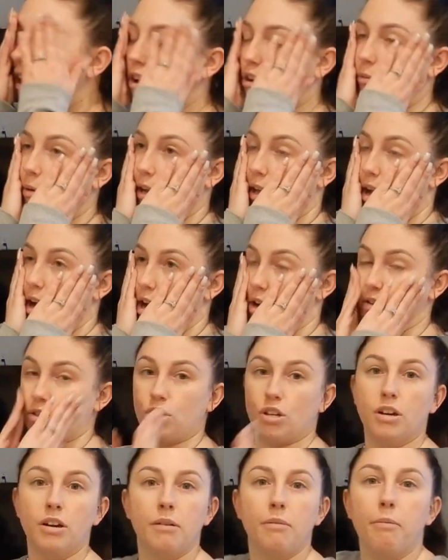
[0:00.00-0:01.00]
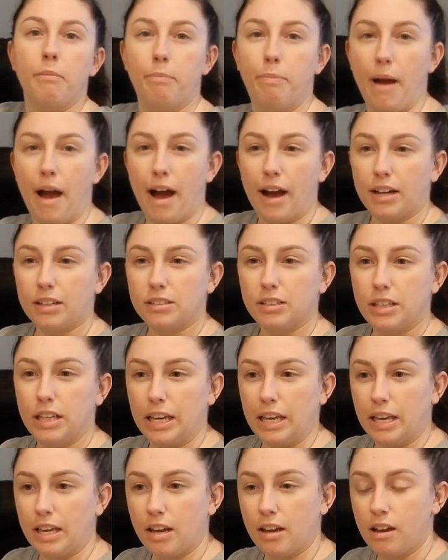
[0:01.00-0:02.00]
oh my gosh, back
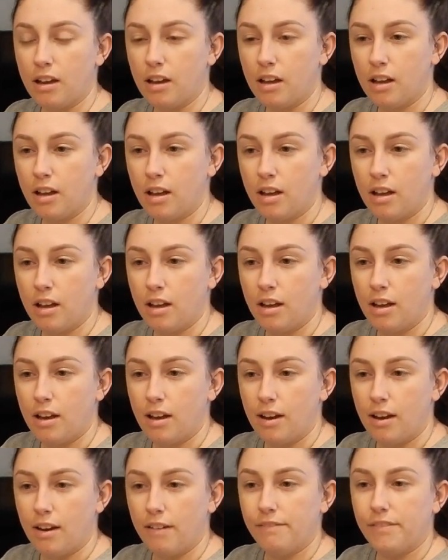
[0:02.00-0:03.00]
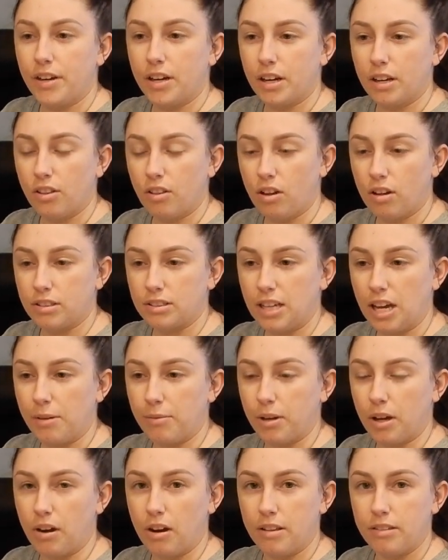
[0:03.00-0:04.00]
like a very long
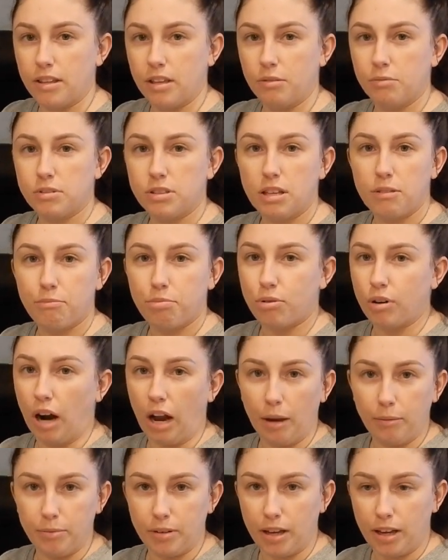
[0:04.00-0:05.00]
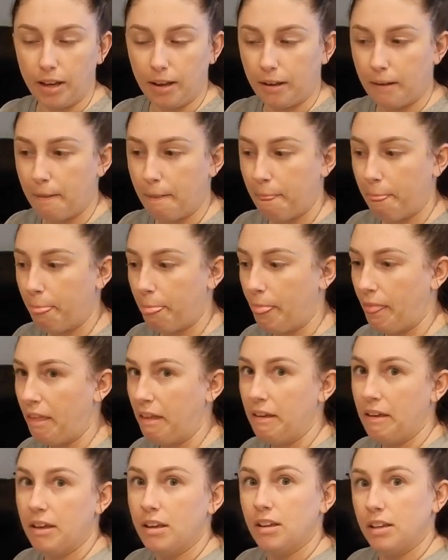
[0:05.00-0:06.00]
time ago, I think it was like Prime Day,
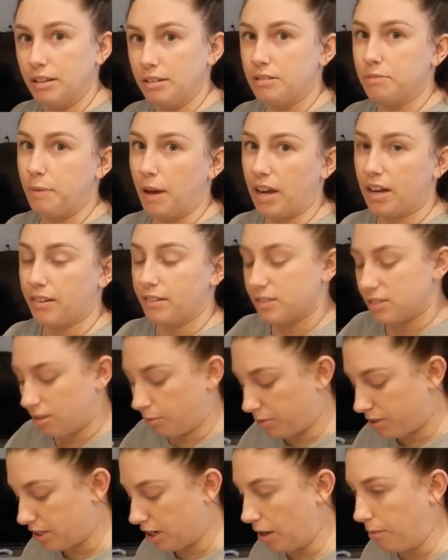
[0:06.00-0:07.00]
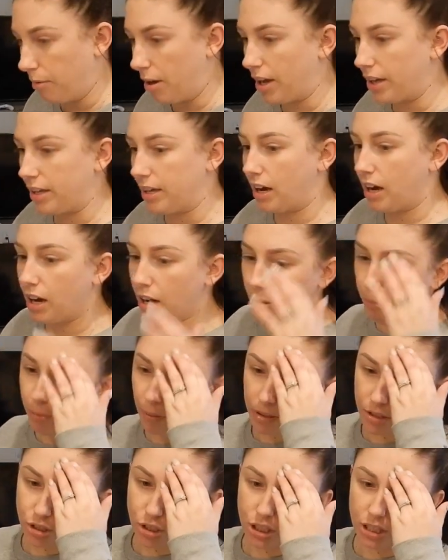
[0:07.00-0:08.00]
is back in the summertime, I got a
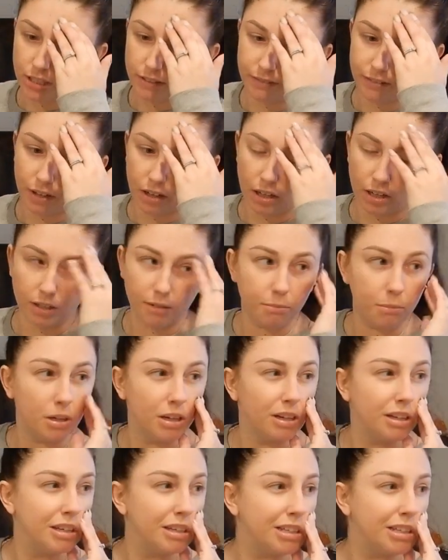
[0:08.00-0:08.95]
bunch of, um,